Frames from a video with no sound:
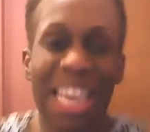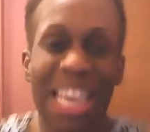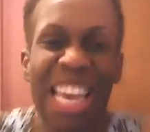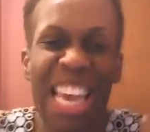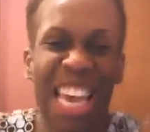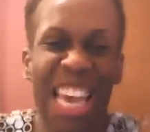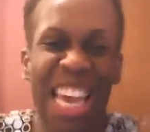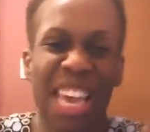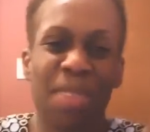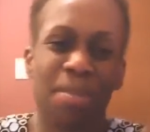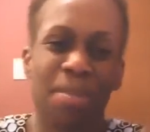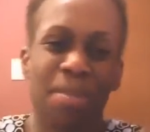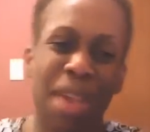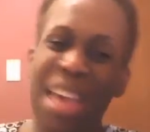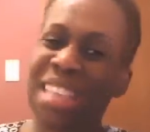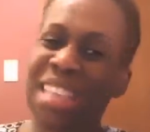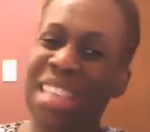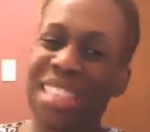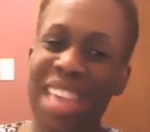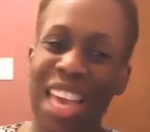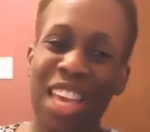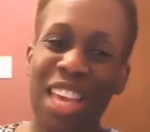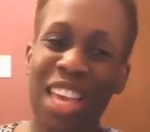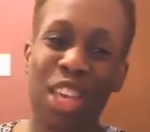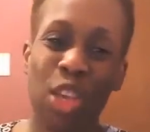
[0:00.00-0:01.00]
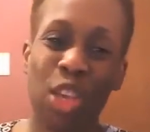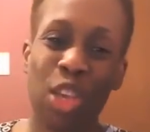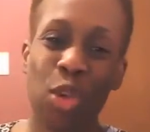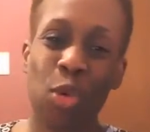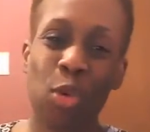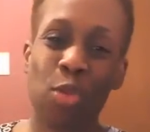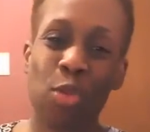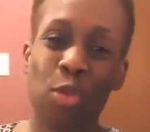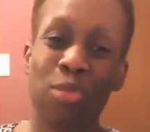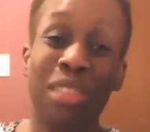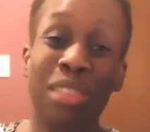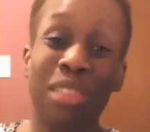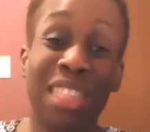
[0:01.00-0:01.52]
It may take
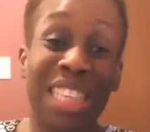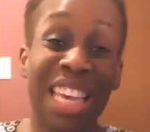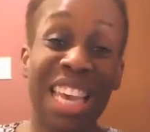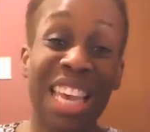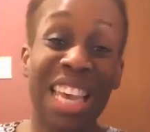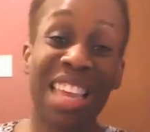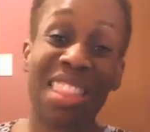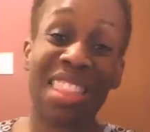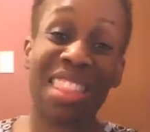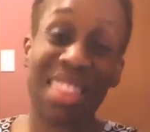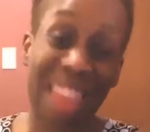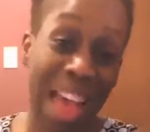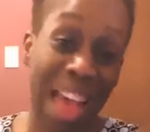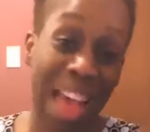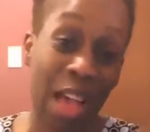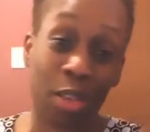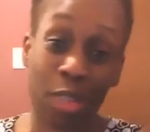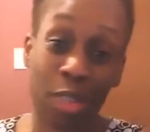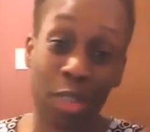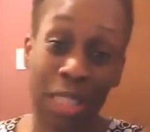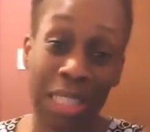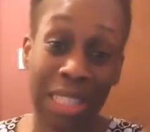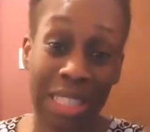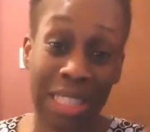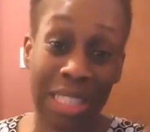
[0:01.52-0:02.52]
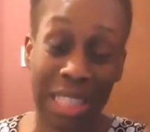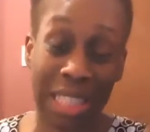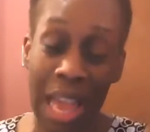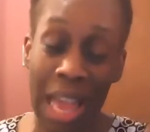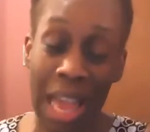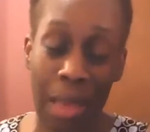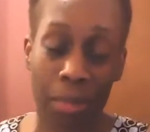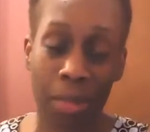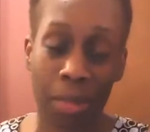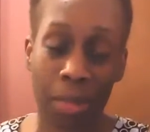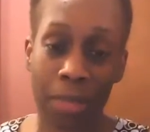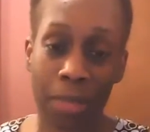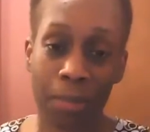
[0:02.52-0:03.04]
you 10,000
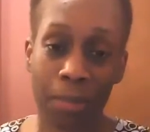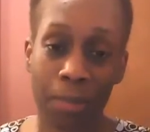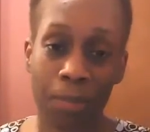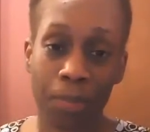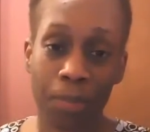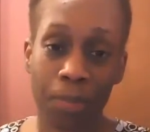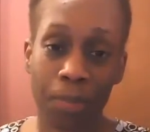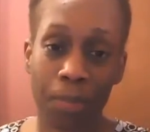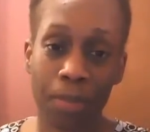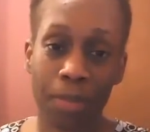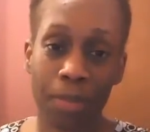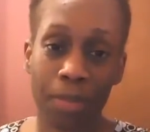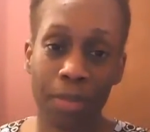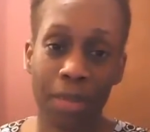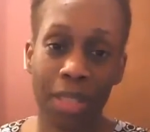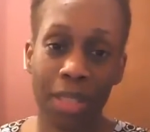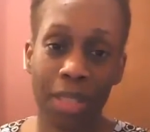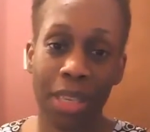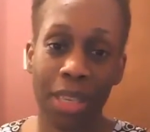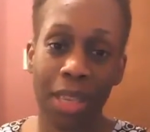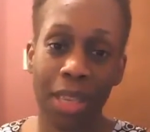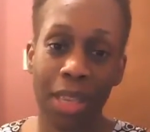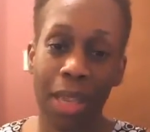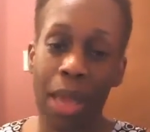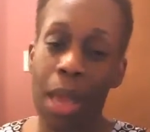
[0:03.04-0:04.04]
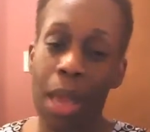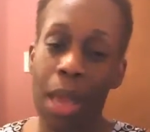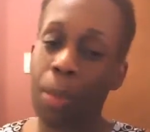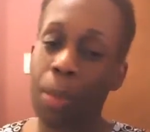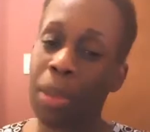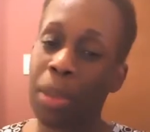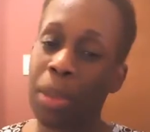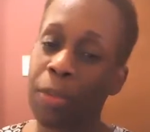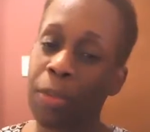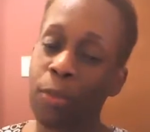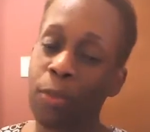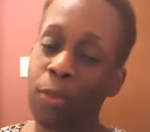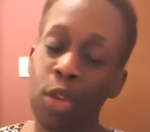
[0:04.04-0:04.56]
steps. But
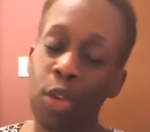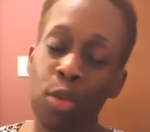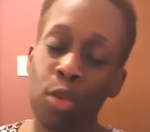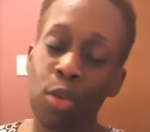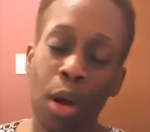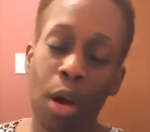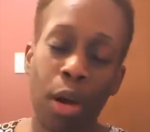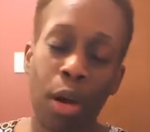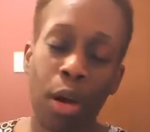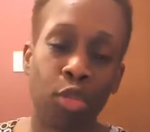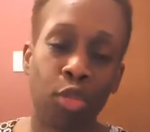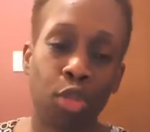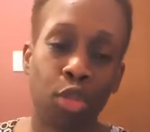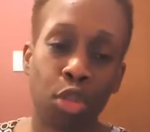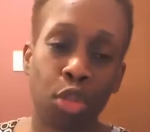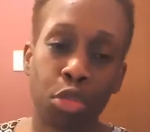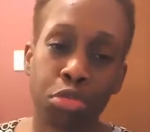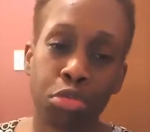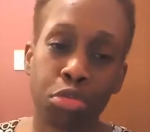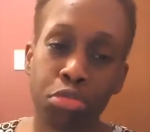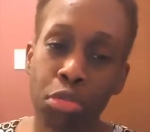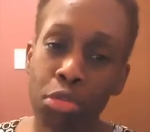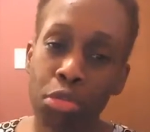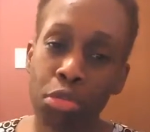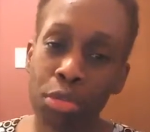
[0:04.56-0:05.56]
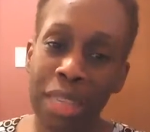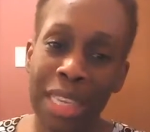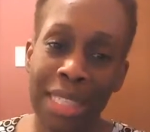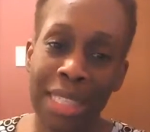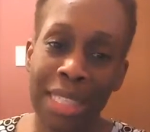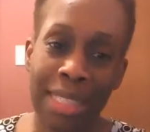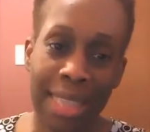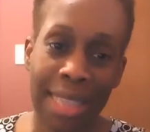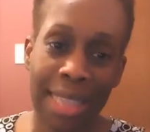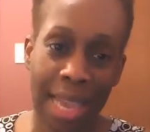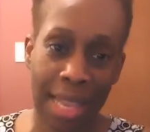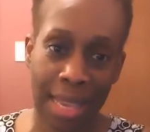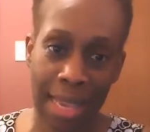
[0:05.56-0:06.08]
if you are truly
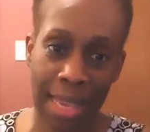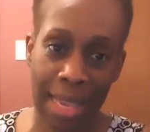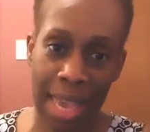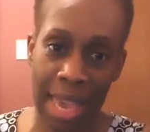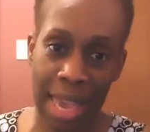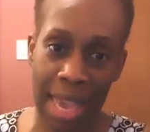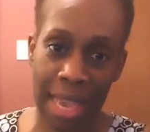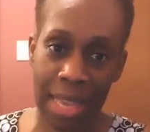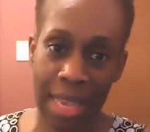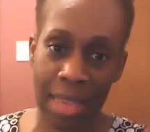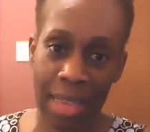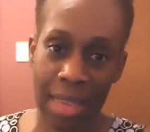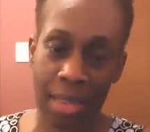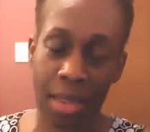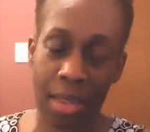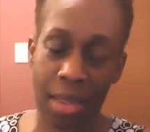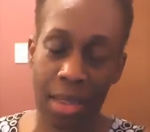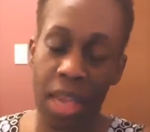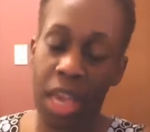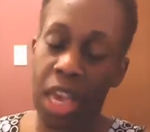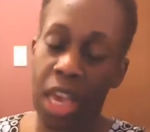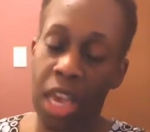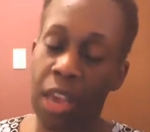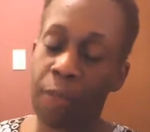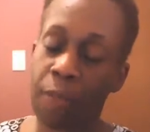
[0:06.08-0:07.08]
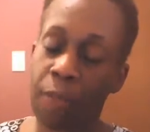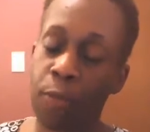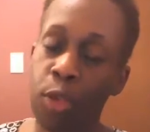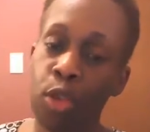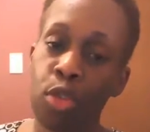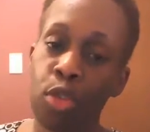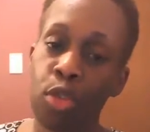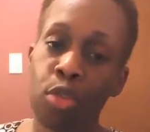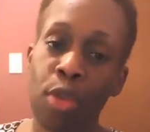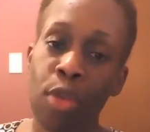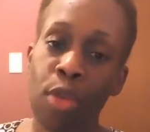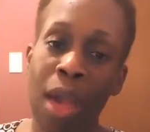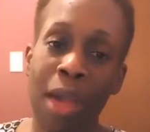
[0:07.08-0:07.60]
dedicated, if
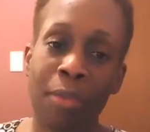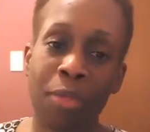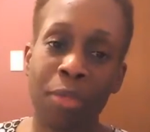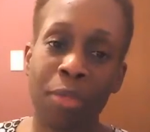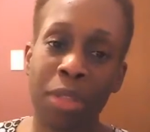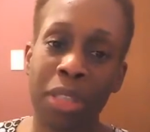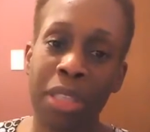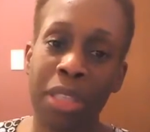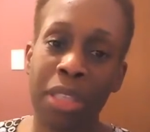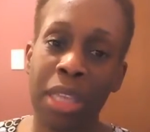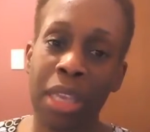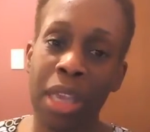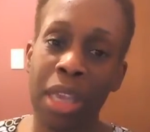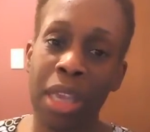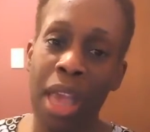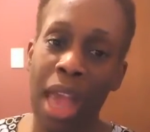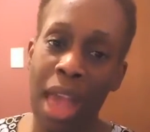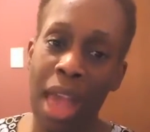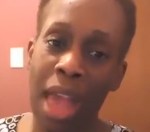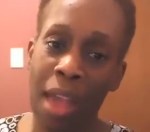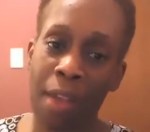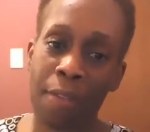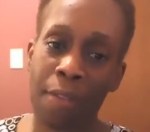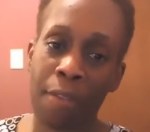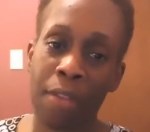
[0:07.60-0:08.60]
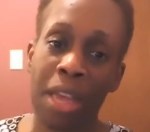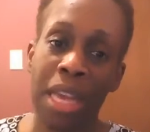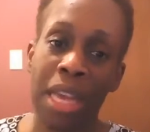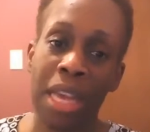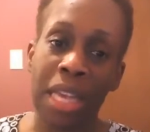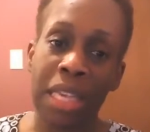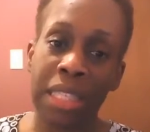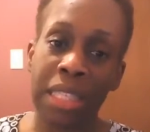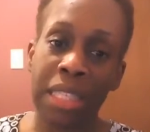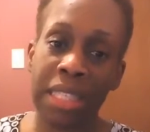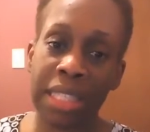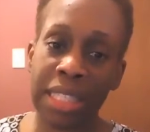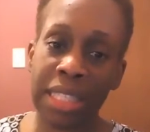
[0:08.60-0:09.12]
you have
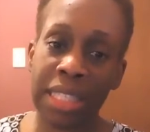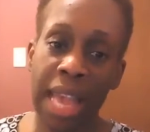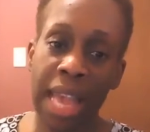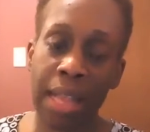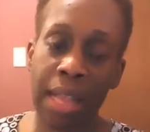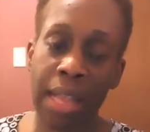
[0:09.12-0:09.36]
set